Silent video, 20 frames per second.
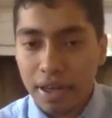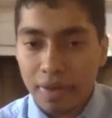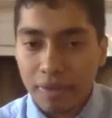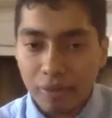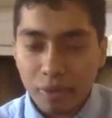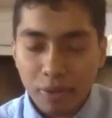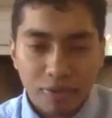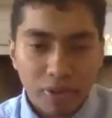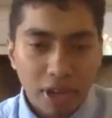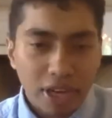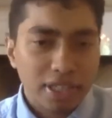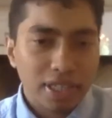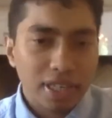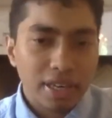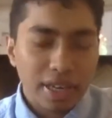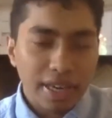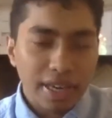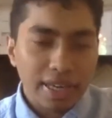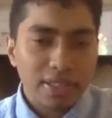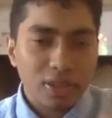Reflection
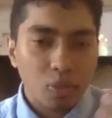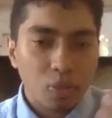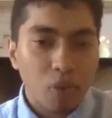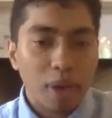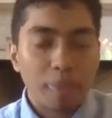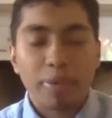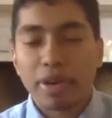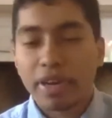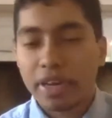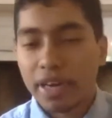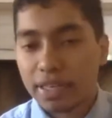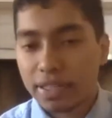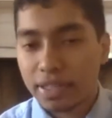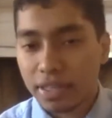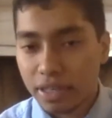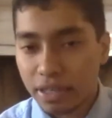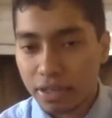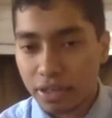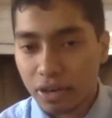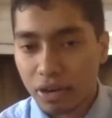is the weapon against the
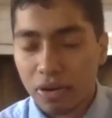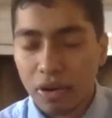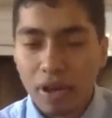ego,